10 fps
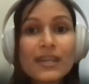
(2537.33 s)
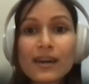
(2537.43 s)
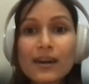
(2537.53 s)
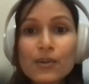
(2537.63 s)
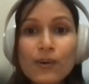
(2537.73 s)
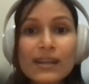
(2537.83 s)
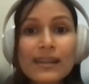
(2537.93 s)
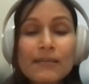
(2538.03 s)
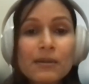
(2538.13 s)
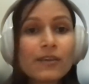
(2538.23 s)
So
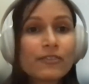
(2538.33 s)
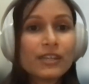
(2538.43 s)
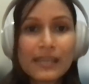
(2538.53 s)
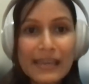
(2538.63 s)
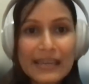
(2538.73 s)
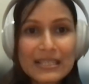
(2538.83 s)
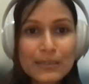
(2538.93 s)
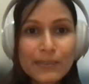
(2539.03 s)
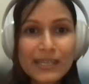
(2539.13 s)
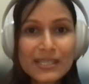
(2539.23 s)
depending on what level of
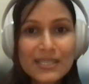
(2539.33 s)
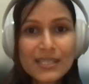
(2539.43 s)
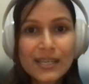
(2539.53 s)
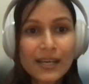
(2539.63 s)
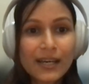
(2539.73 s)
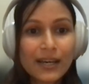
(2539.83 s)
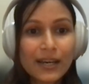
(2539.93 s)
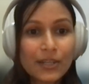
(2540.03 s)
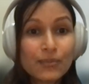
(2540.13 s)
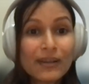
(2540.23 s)
engagement you
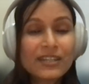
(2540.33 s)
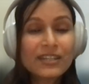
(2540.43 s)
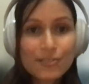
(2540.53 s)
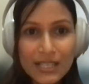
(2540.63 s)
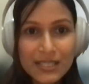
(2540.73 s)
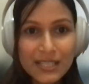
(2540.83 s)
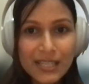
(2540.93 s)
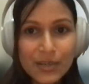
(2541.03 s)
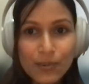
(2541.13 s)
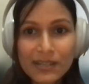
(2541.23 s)
are interested in,